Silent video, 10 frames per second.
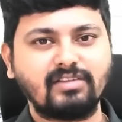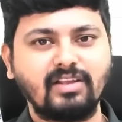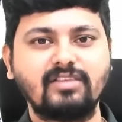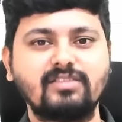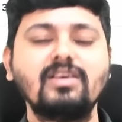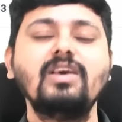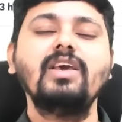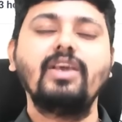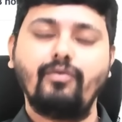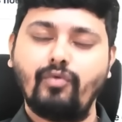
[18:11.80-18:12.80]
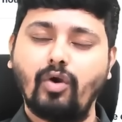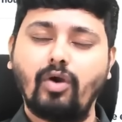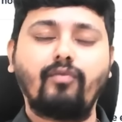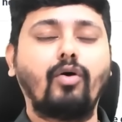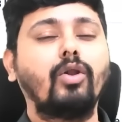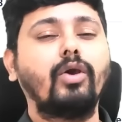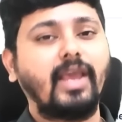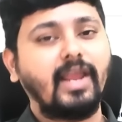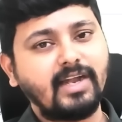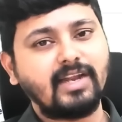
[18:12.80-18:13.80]
series. If you are following
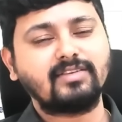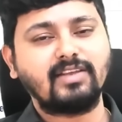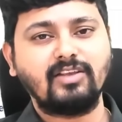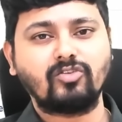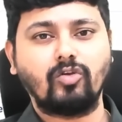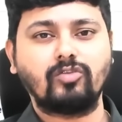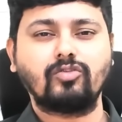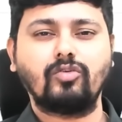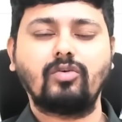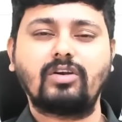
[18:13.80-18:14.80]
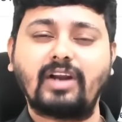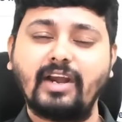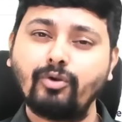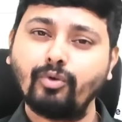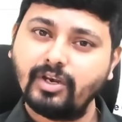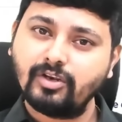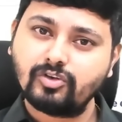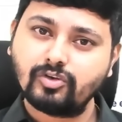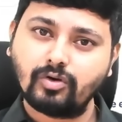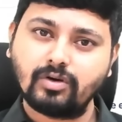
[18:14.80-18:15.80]
any test series, also try to
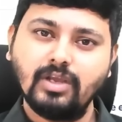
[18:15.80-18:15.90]
ensure